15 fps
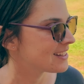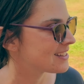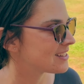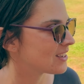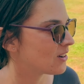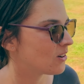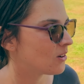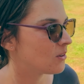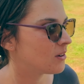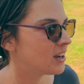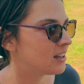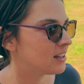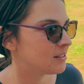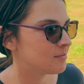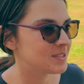So
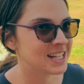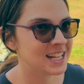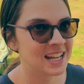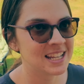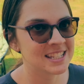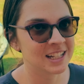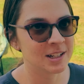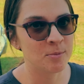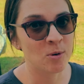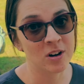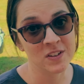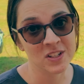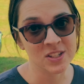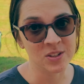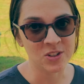um, today's like more
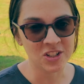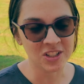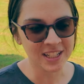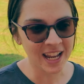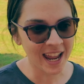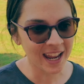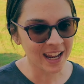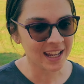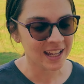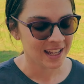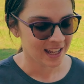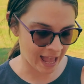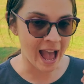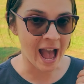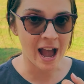of a social day.
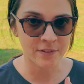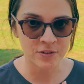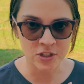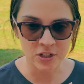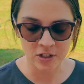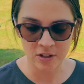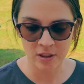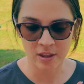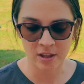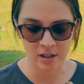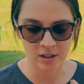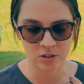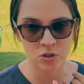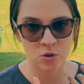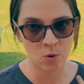After
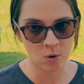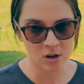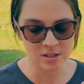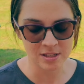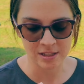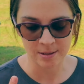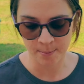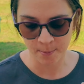the tours and the